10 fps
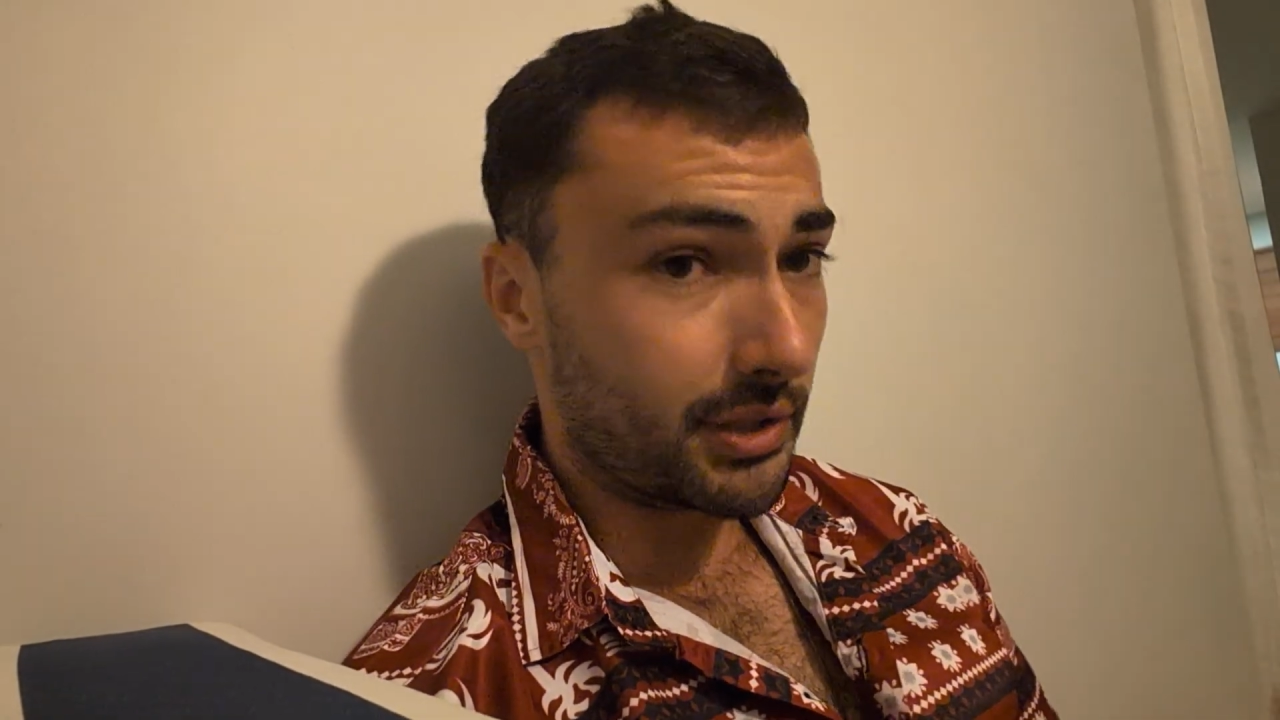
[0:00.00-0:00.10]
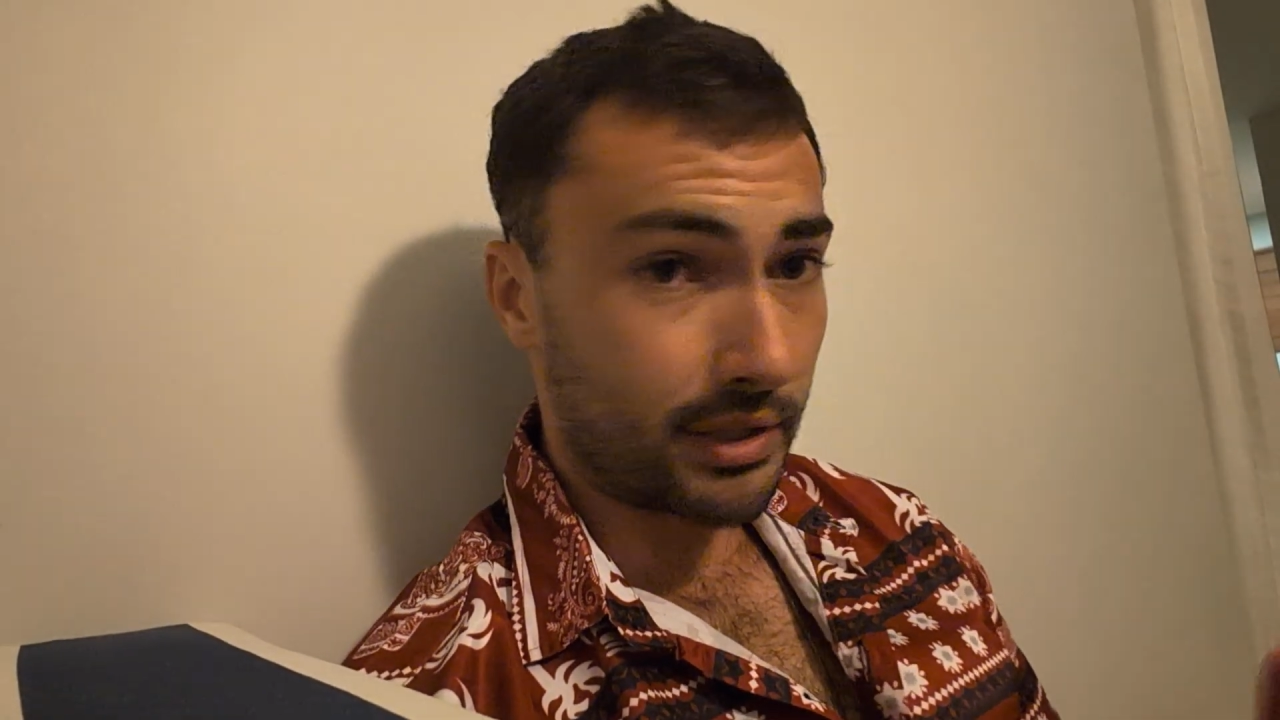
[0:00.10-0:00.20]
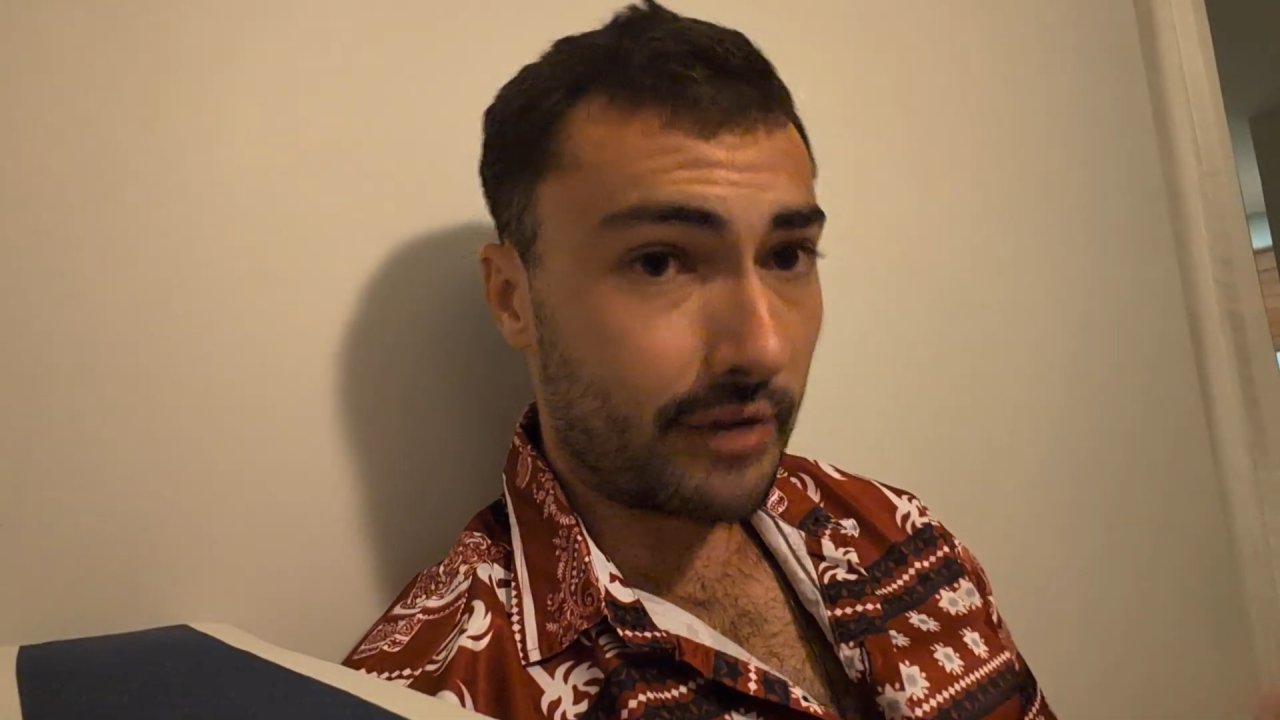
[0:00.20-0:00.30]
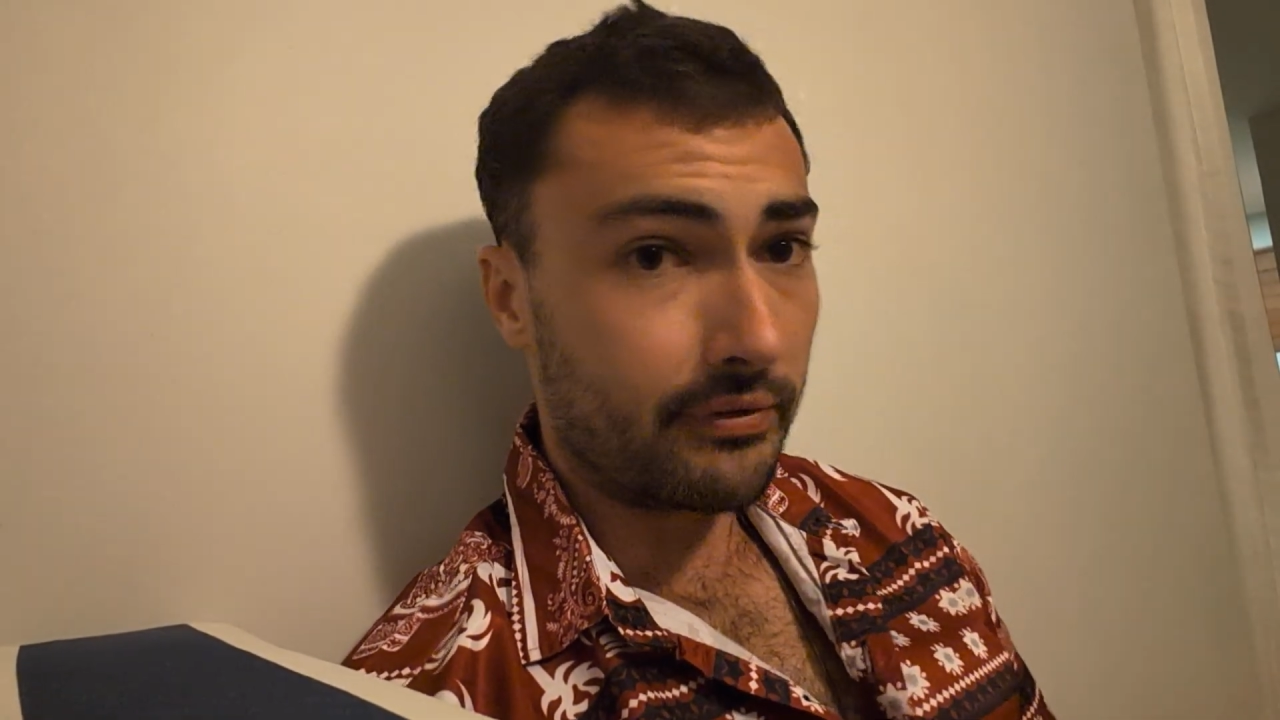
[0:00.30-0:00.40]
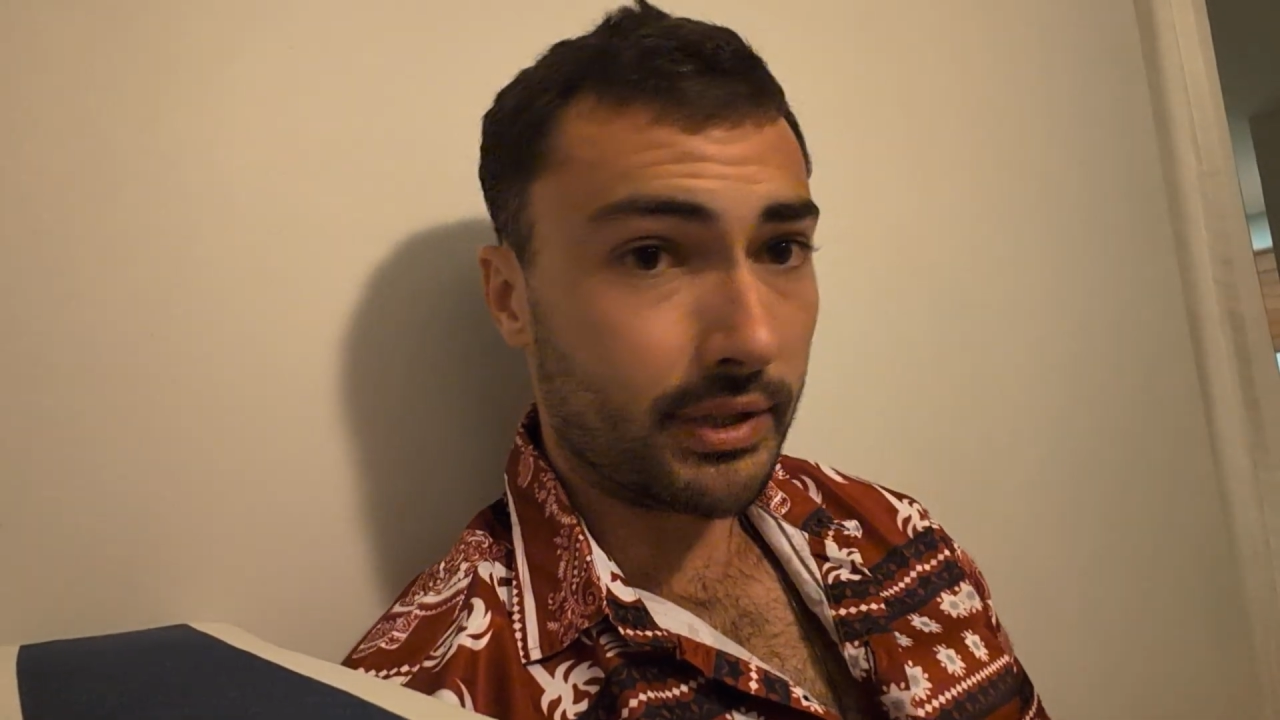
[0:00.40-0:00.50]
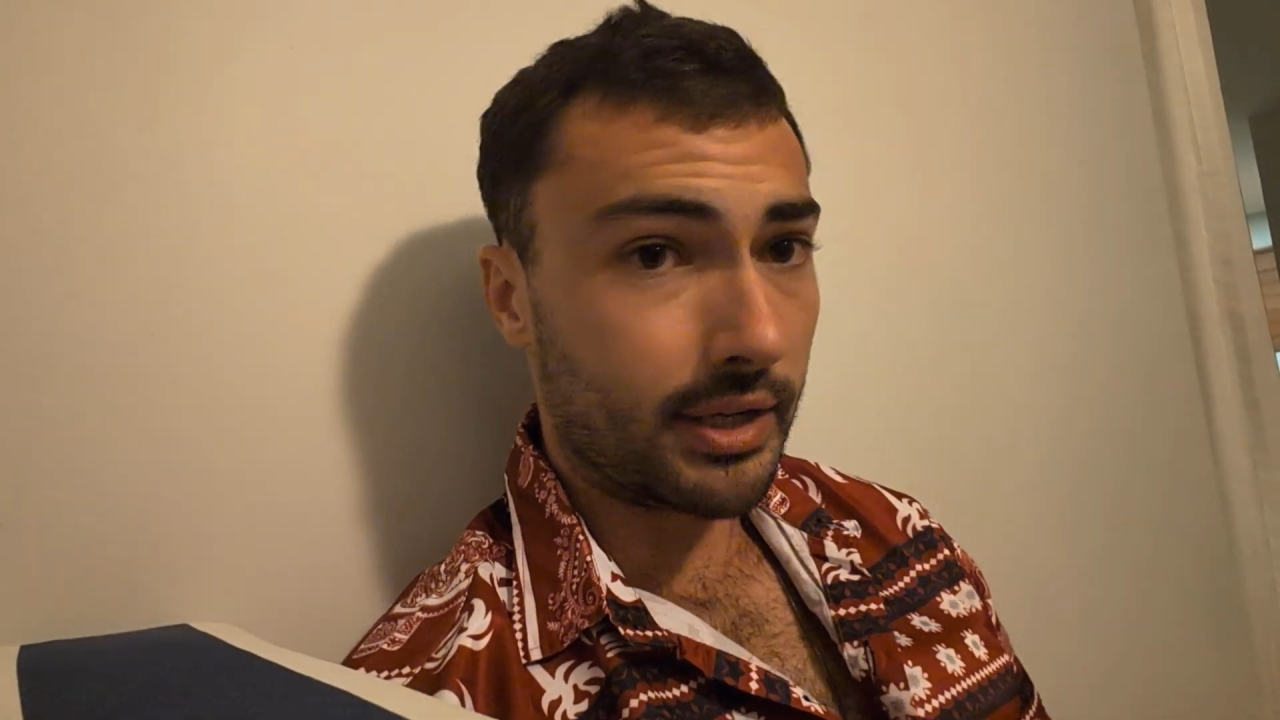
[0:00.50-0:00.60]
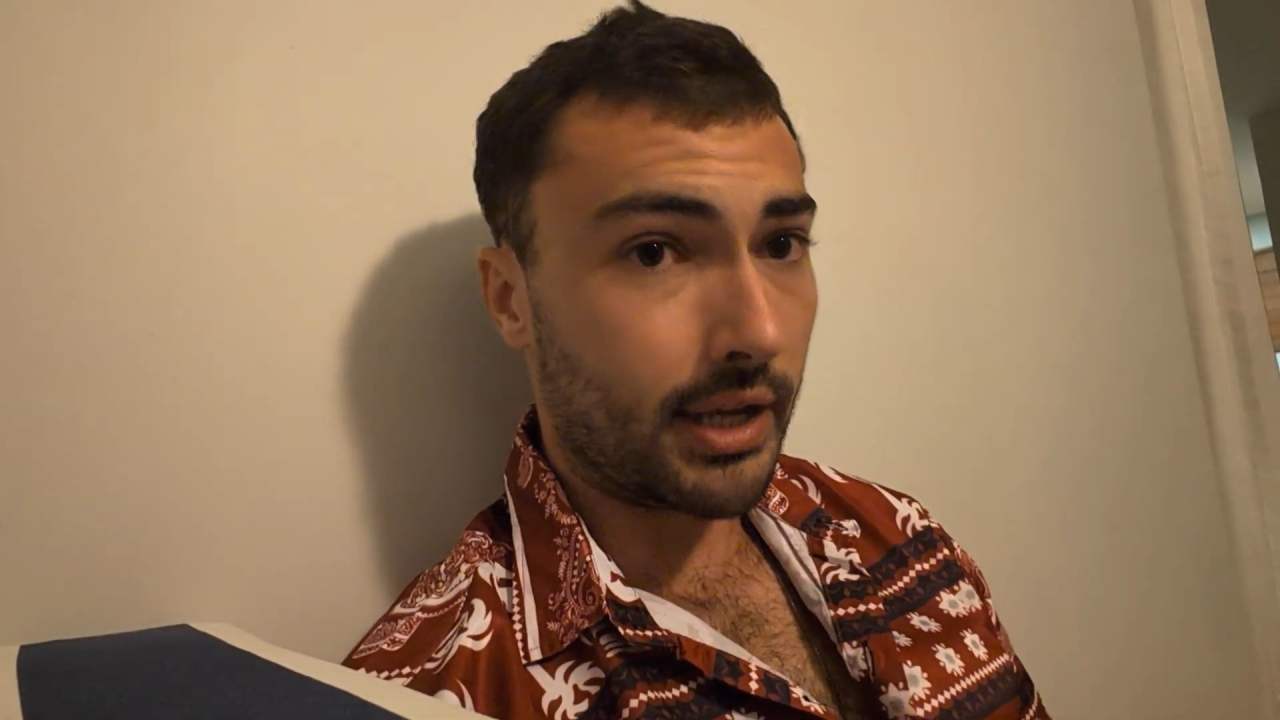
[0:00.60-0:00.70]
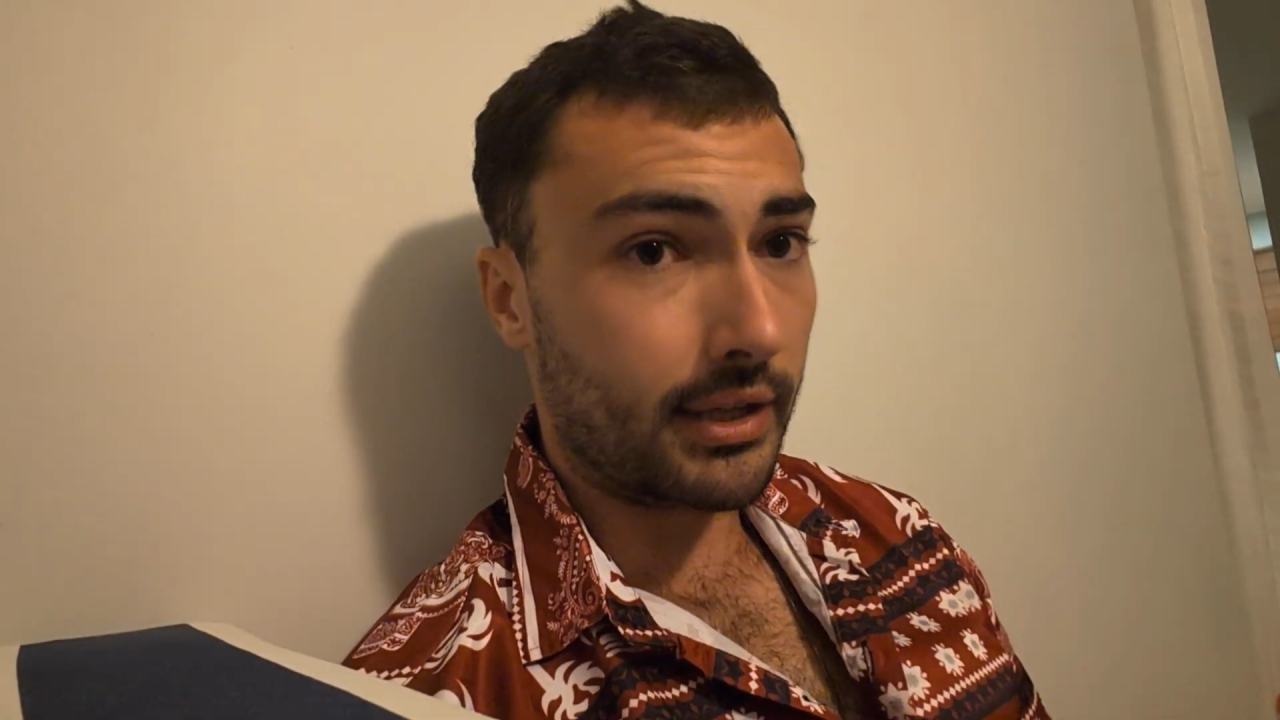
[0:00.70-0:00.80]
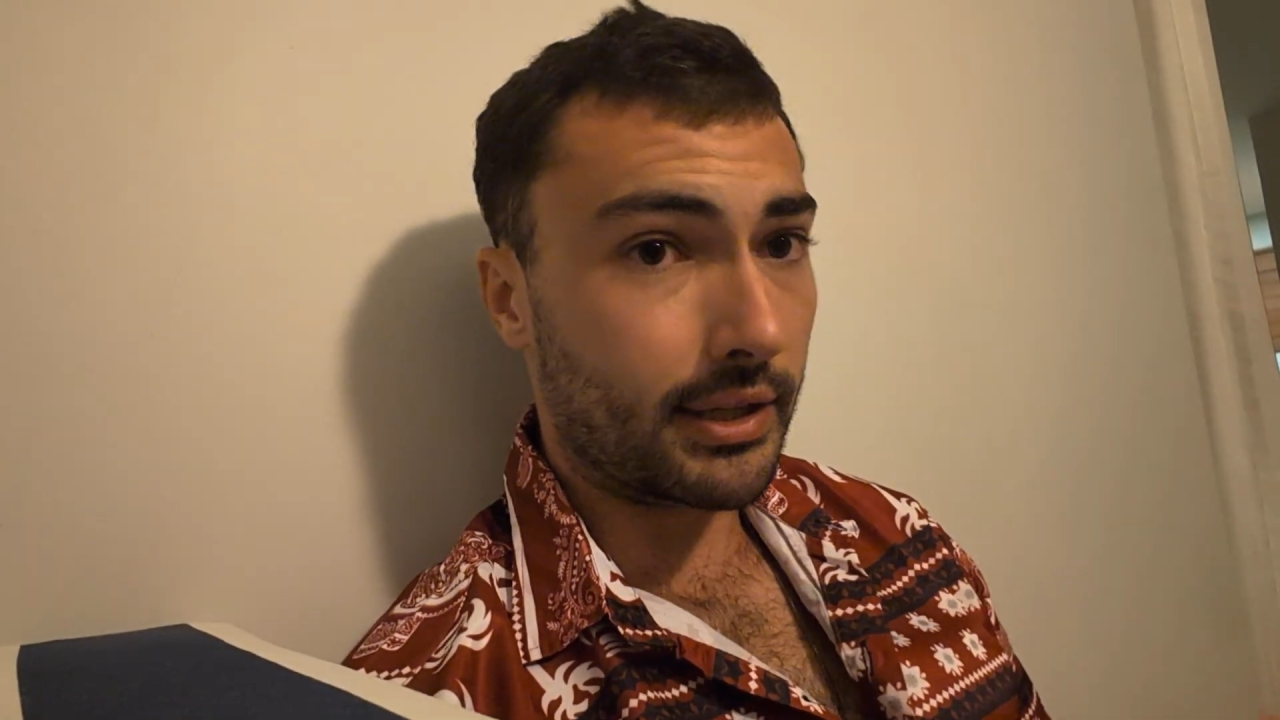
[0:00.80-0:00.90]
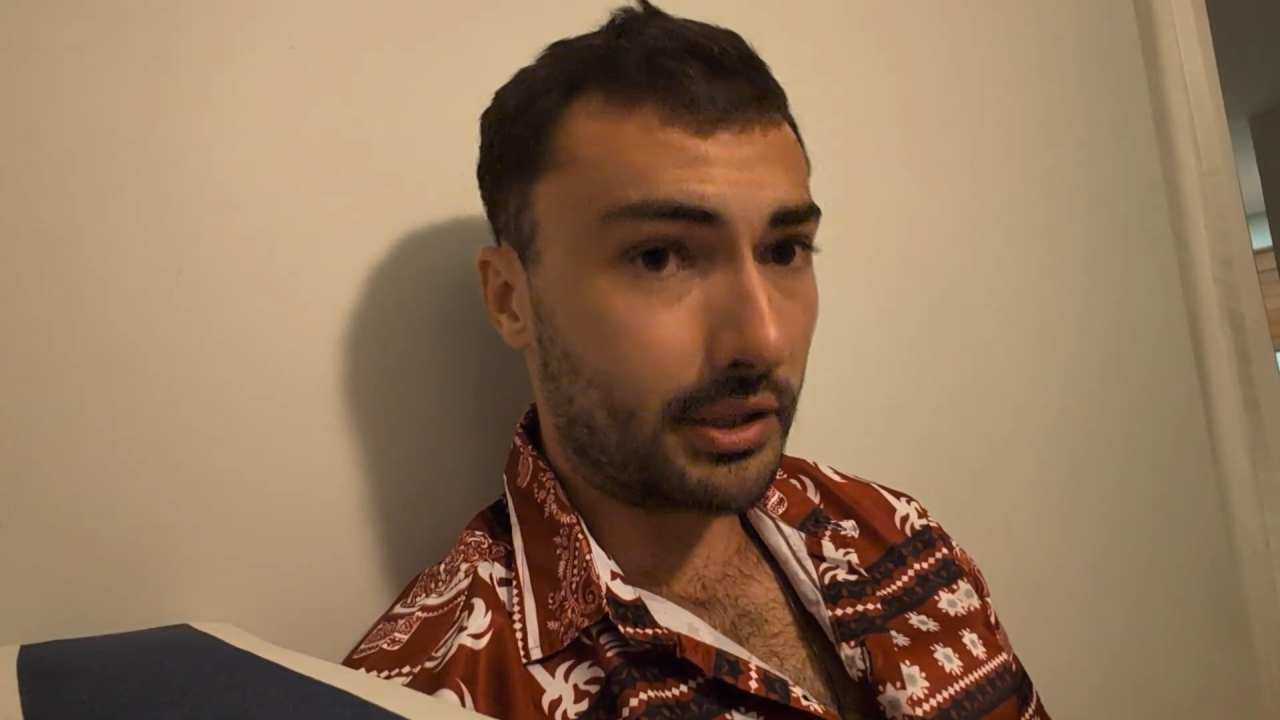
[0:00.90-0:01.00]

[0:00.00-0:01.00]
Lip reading: It's definitely not